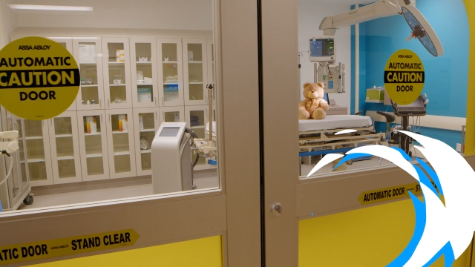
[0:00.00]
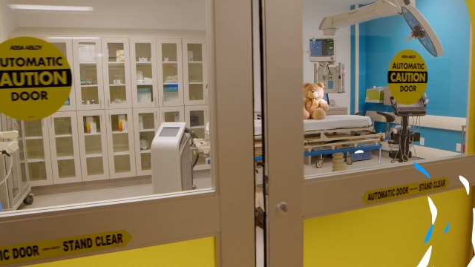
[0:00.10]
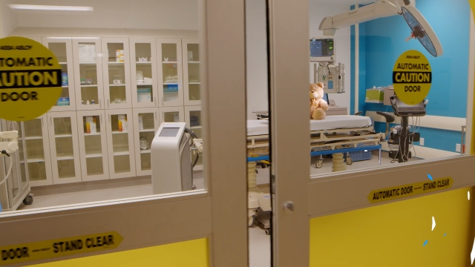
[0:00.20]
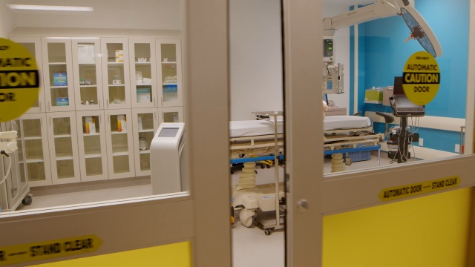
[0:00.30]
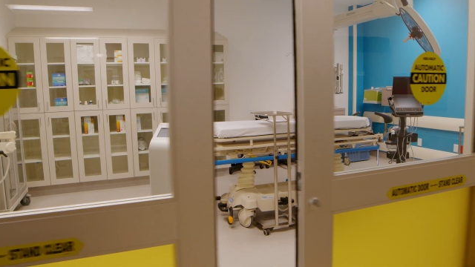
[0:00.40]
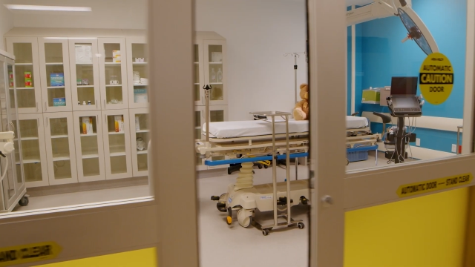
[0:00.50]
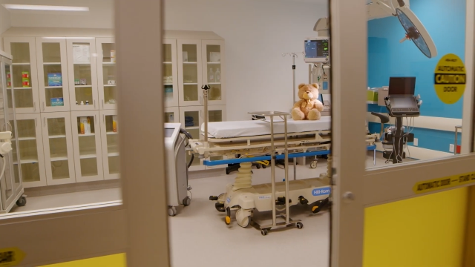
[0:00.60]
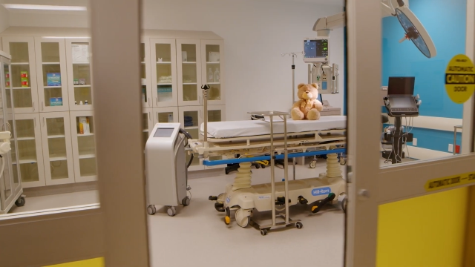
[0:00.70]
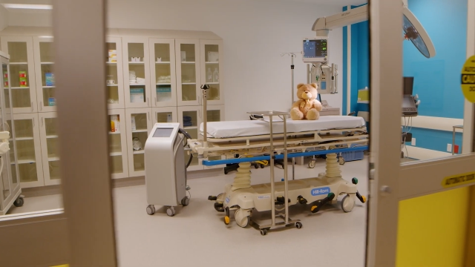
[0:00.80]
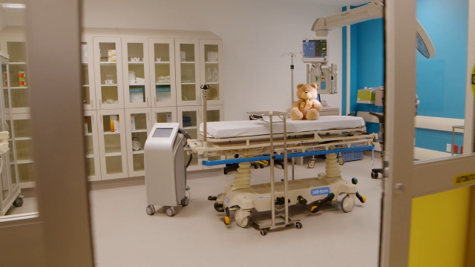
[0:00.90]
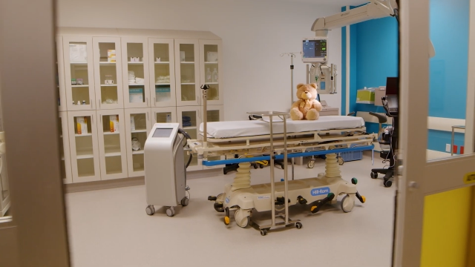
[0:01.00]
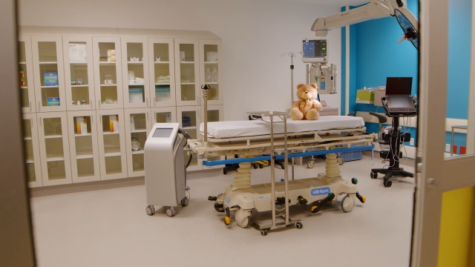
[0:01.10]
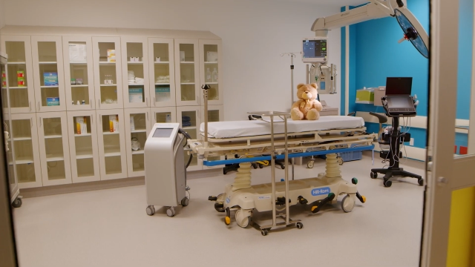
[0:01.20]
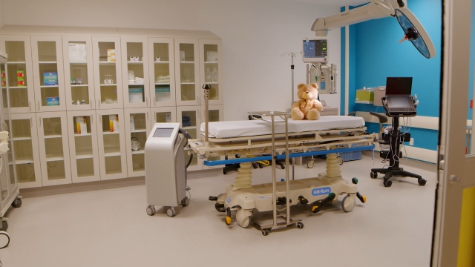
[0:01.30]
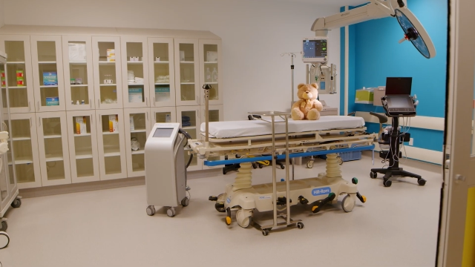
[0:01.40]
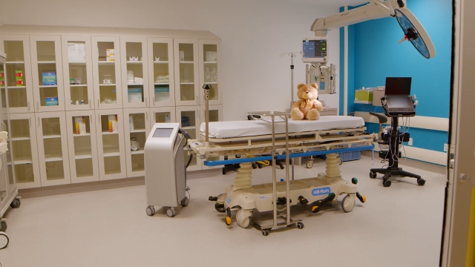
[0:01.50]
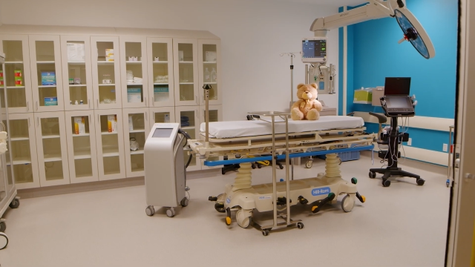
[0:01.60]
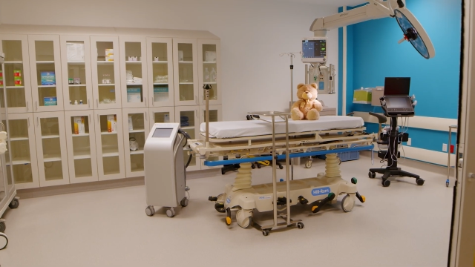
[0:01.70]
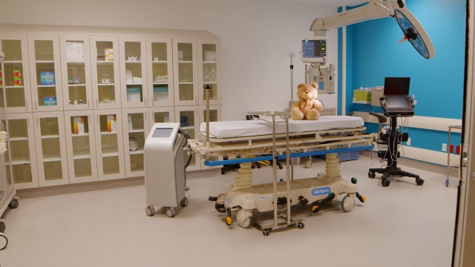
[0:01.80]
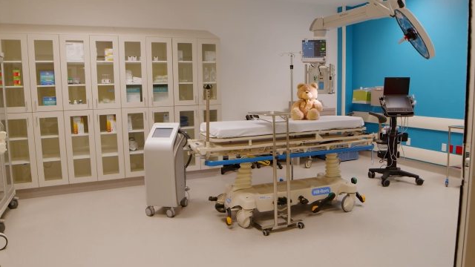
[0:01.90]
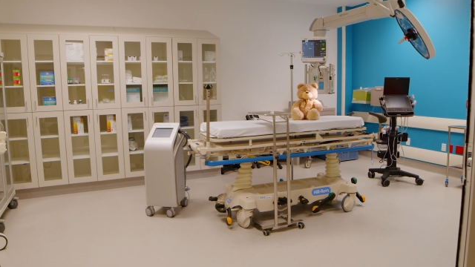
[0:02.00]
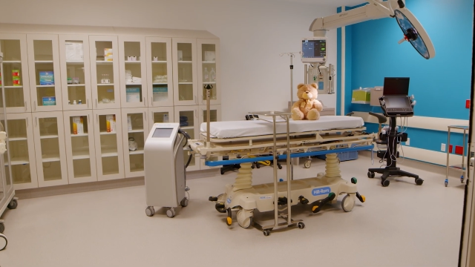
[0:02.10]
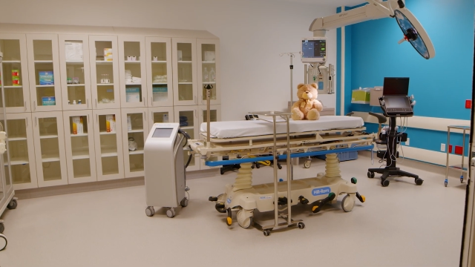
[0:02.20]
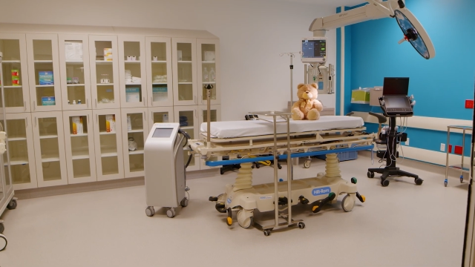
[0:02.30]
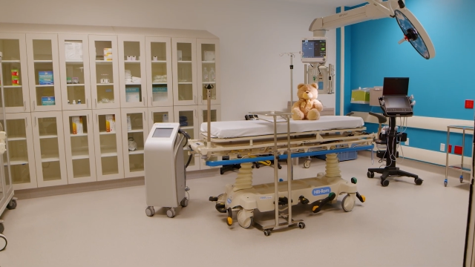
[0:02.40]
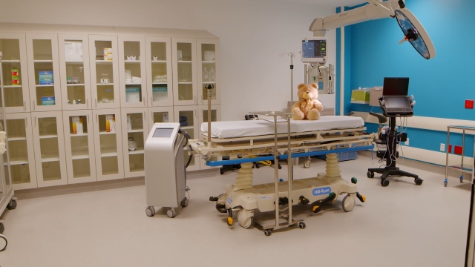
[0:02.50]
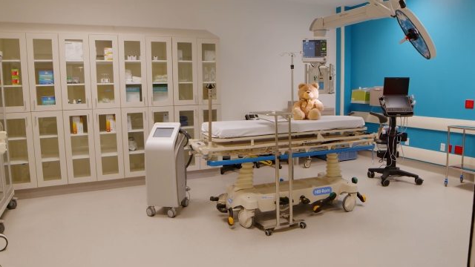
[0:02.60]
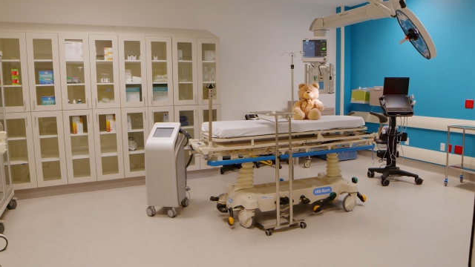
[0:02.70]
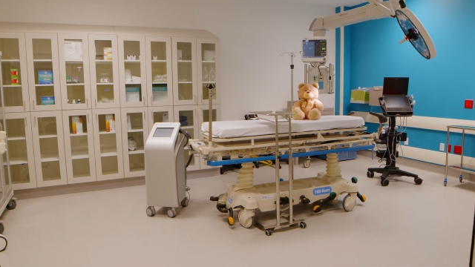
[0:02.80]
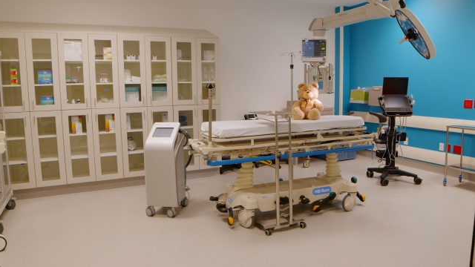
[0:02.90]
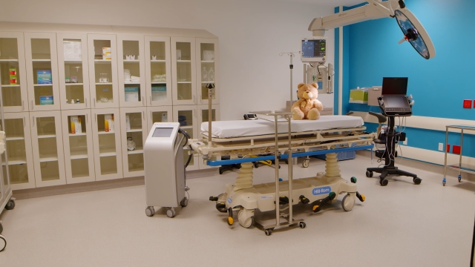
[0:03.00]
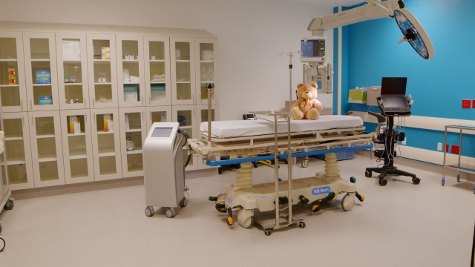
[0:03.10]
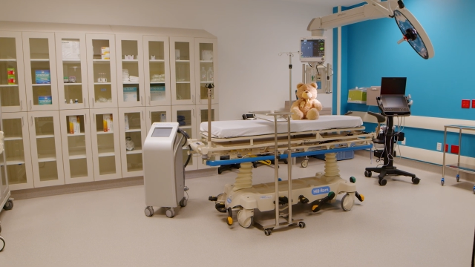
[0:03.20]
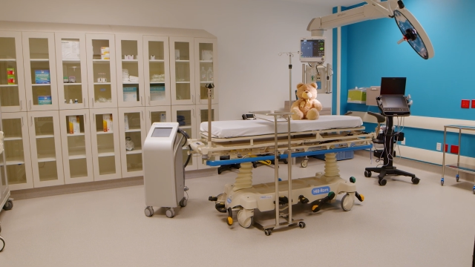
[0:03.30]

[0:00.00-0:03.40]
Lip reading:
Nobody's mouth can be seen.